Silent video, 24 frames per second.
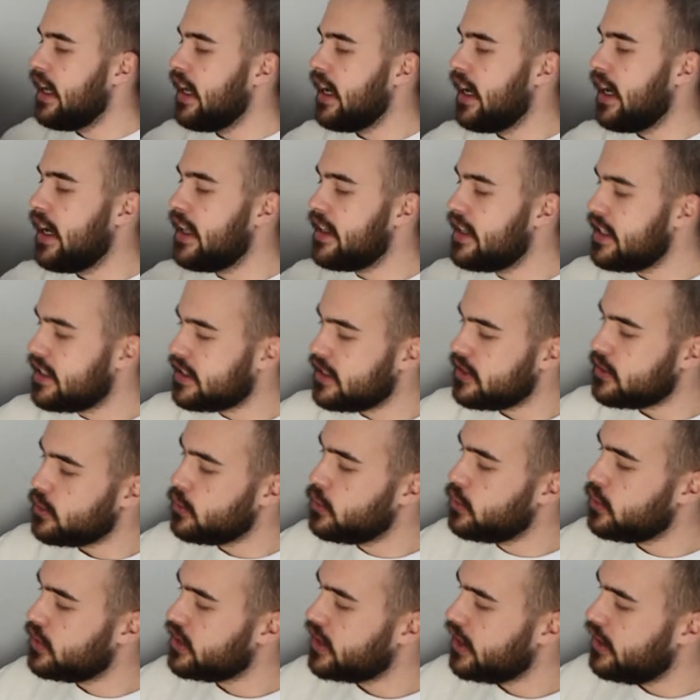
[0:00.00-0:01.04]
Uh, this is
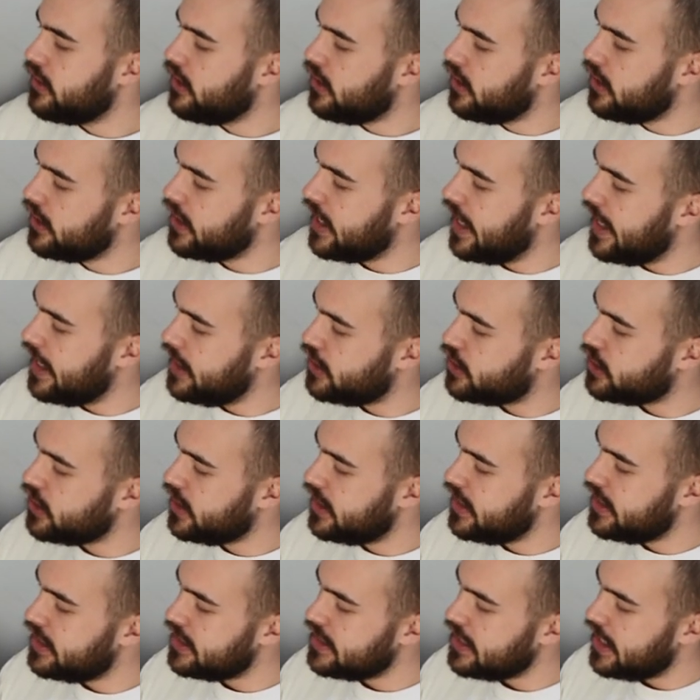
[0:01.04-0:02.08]
also on a
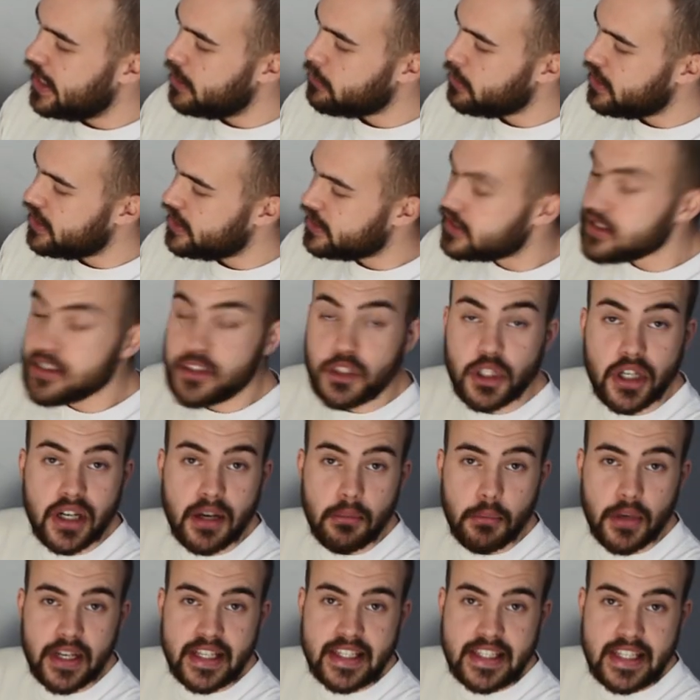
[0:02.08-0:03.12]
Giant tag, but this is
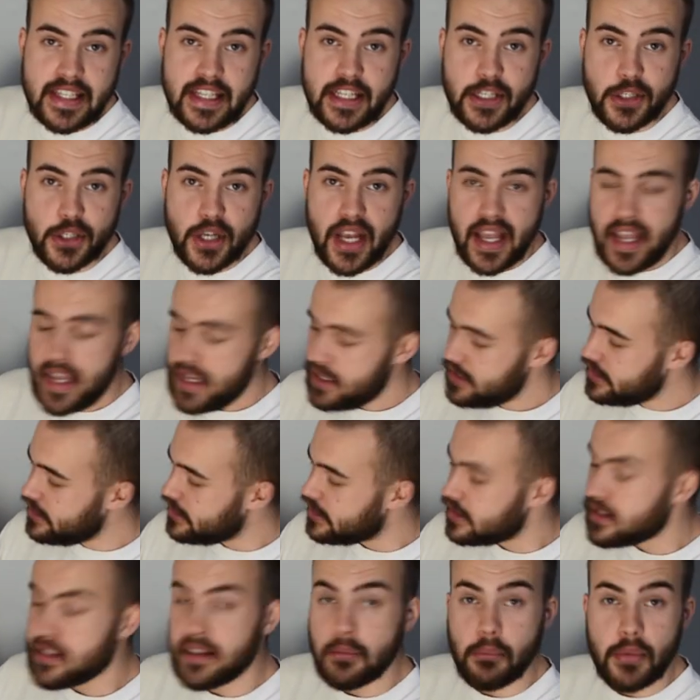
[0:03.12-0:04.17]
Giant by TJ's,
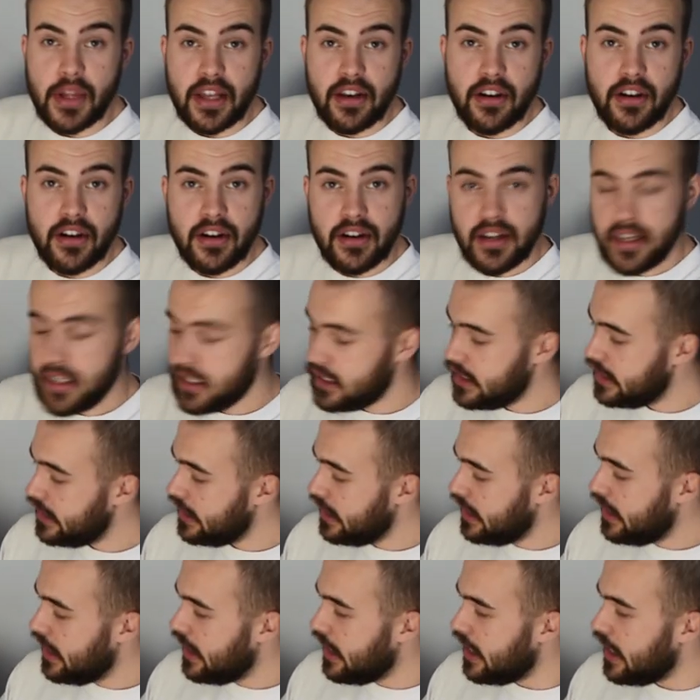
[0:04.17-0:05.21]
as it's a bit
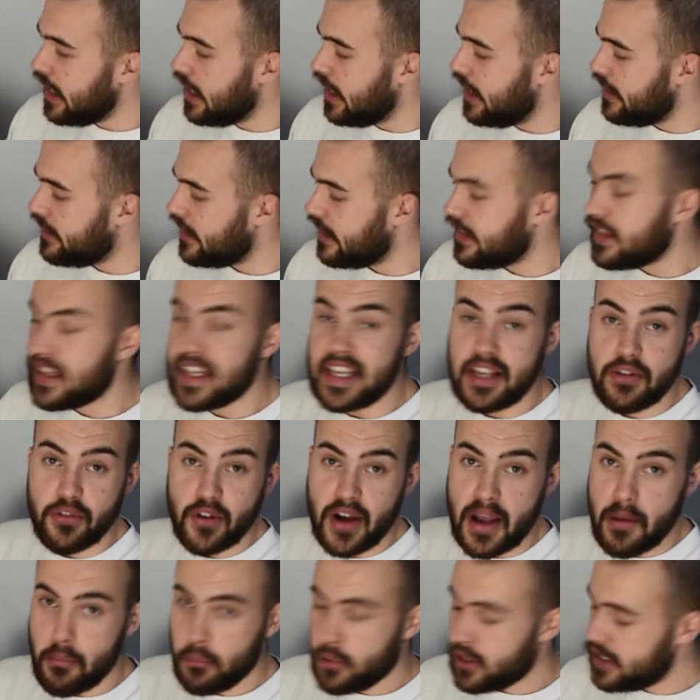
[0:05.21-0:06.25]
earlier uh, than the
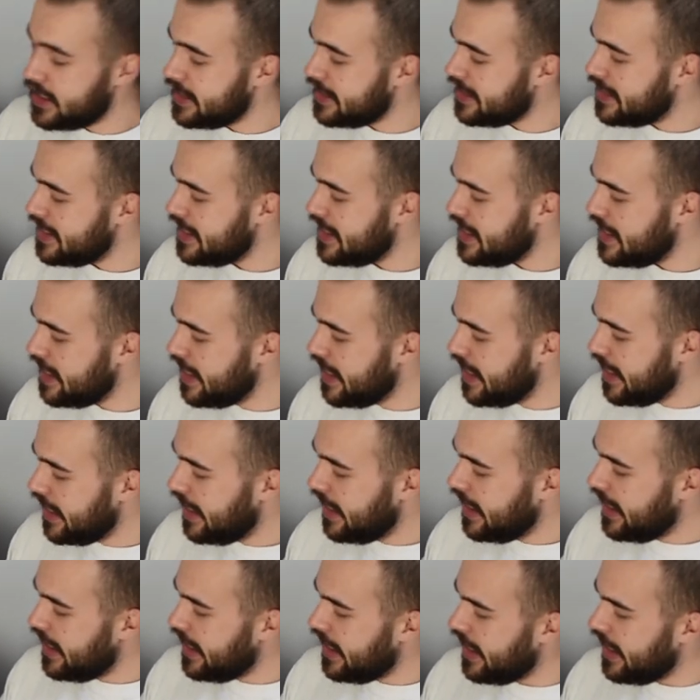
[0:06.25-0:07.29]
Evil Empire T,
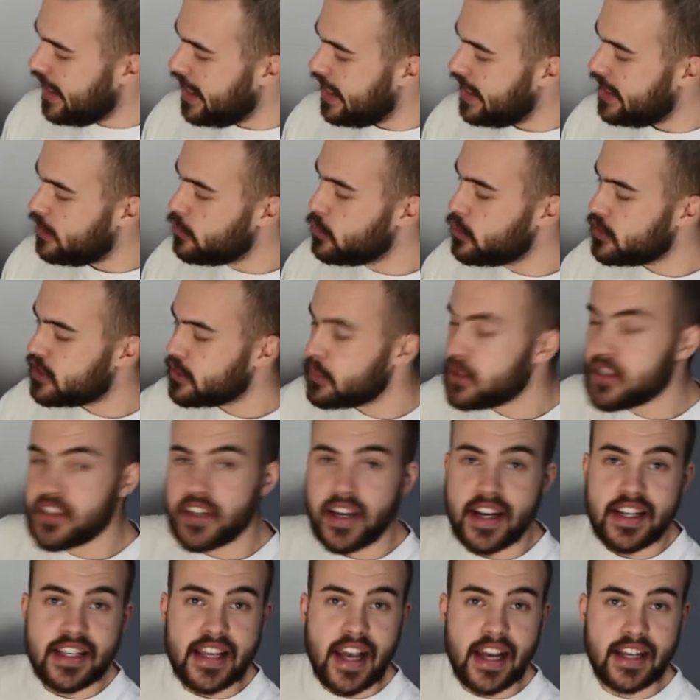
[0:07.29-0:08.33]
and also a size